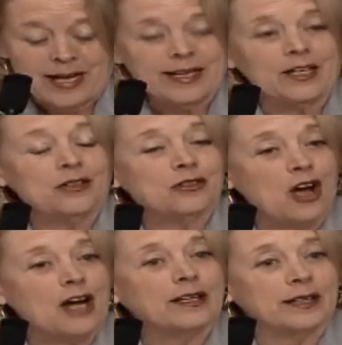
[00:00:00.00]
Can you
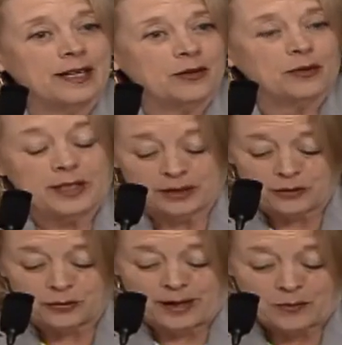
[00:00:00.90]
talk again,
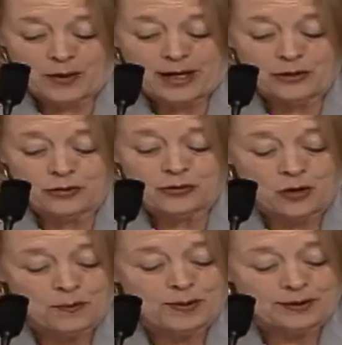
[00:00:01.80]
reiterate why you
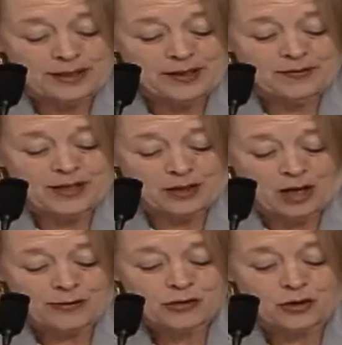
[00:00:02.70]
don't believe that
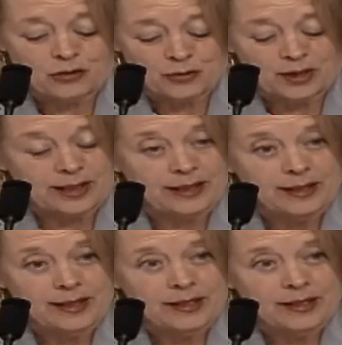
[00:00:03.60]
offshore drilling